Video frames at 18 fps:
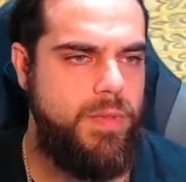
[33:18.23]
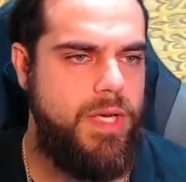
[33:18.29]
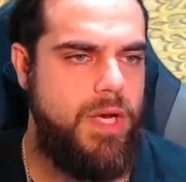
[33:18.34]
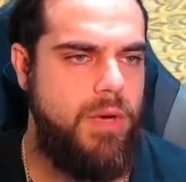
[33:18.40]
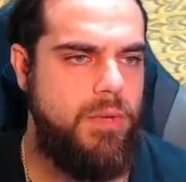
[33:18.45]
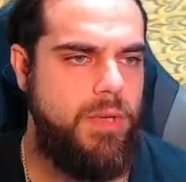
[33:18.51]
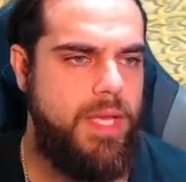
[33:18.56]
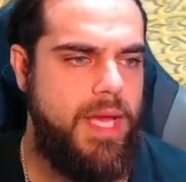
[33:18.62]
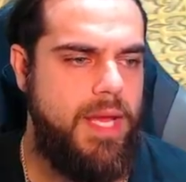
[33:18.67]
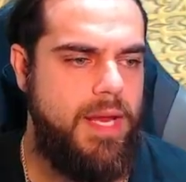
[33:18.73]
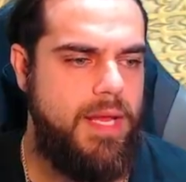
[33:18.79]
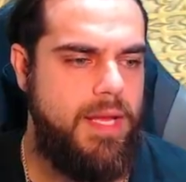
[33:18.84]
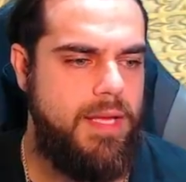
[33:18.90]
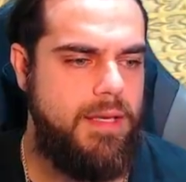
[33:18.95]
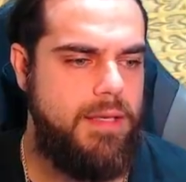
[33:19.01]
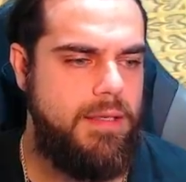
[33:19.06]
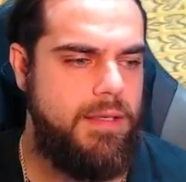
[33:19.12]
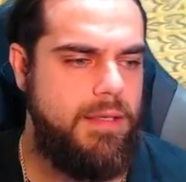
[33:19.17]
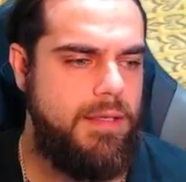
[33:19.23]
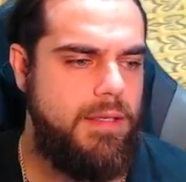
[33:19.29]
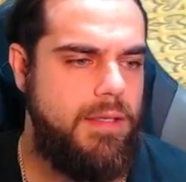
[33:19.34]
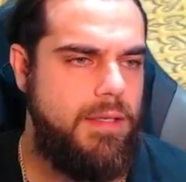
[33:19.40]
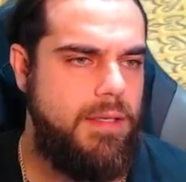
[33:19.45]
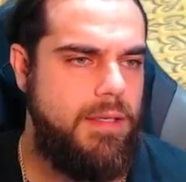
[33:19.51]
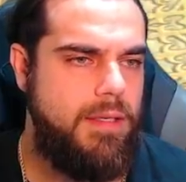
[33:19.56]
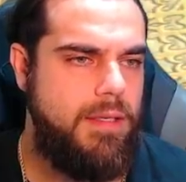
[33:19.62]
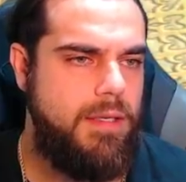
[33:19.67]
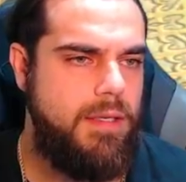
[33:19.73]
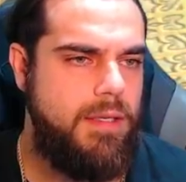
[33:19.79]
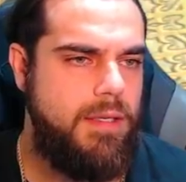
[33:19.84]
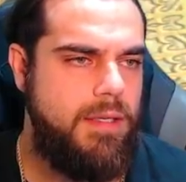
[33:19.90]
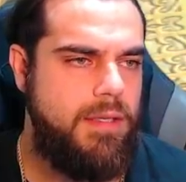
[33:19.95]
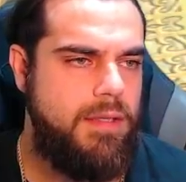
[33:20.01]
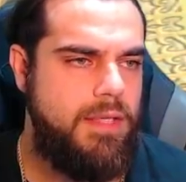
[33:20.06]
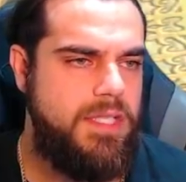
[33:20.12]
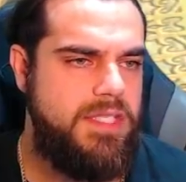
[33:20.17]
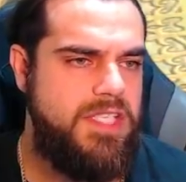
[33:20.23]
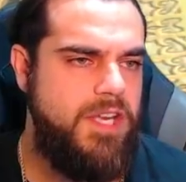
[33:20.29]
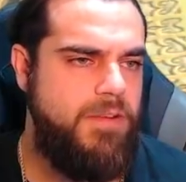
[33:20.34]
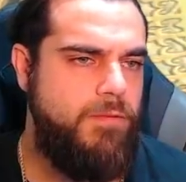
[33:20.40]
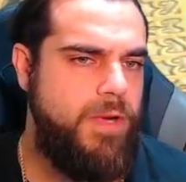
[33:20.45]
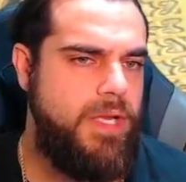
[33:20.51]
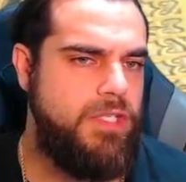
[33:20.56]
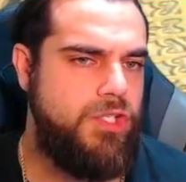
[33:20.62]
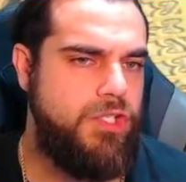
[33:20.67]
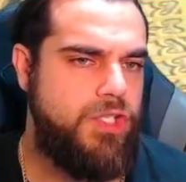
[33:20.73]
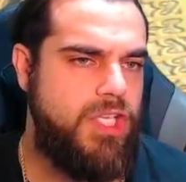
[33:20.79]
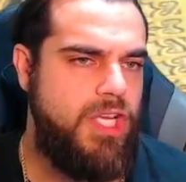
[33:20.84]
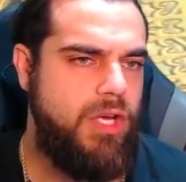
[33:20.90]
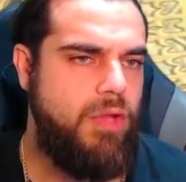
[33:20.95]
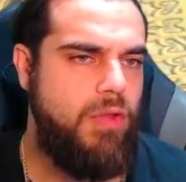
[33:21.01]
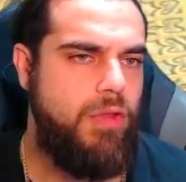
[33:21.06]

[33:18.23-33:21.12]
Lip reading: We don't get it. Let's see if we can just kill the